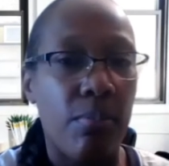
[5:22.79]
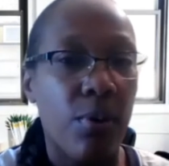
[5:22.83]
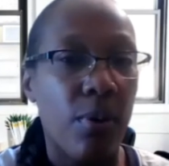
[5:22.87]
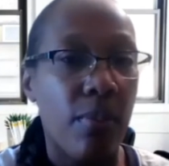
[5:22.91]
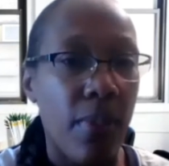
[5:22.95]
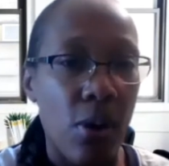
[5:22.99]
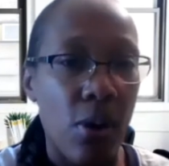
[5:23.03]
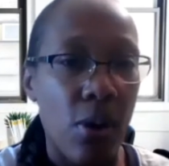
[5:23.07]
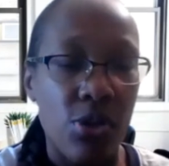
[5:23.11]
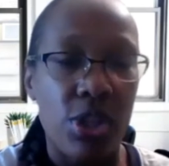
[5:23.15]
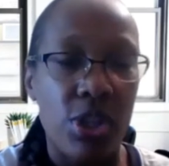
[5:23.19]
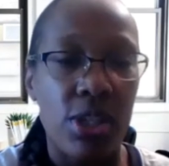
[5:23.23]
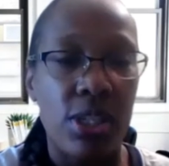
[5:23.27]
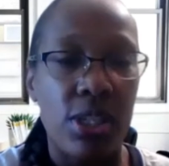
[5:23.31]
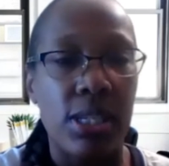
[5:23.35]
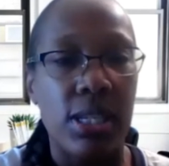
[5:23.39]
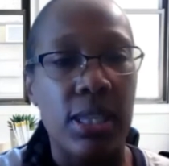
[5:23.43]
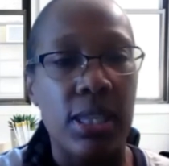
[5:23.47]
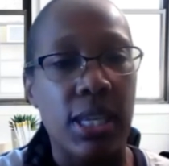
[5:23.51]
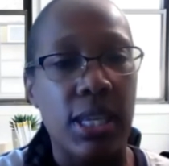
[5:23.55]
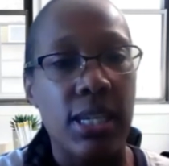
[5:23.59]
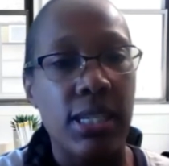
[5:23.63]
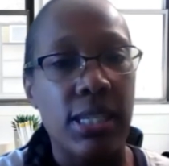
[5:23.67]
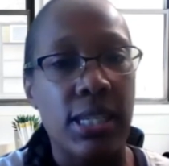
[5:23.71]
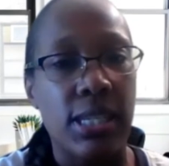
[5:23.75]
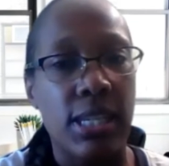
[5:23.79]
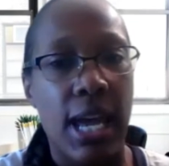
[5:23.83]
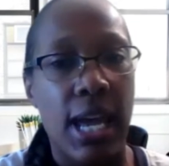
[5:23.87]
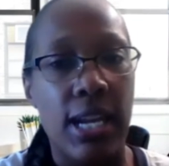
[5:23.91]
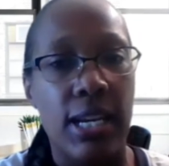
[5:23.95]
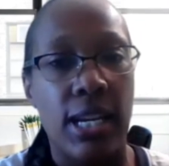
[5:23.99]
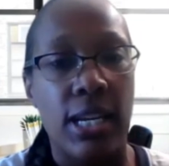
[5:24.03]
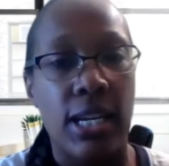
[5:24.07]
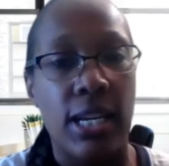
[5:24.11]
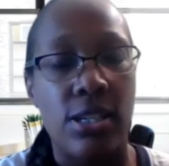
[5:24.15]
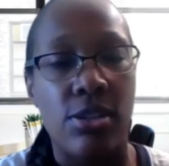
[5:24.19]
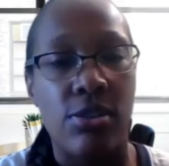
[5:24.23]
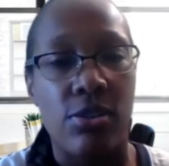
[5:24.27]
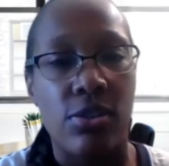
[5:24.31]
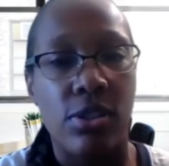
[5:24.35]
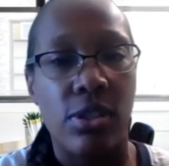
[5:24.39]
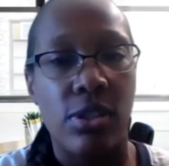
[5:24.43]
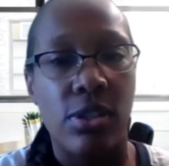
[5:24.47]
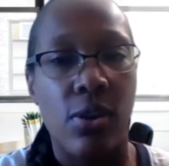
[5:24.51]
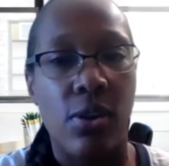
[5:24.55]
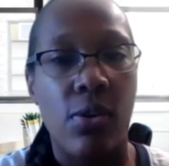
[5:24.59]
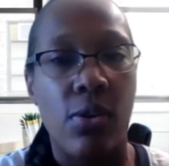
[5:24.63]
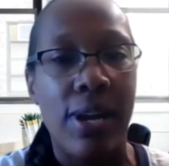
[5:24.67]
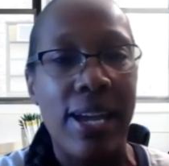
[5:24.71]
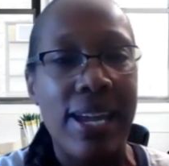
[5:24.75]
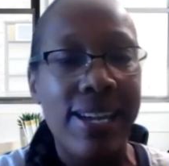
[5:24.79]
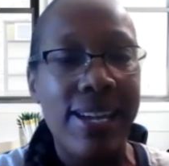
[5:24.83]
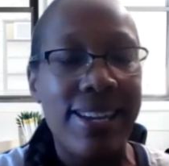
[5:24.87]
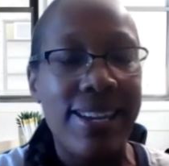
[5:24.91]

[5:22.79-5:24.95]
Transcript: promotions and things of that nature so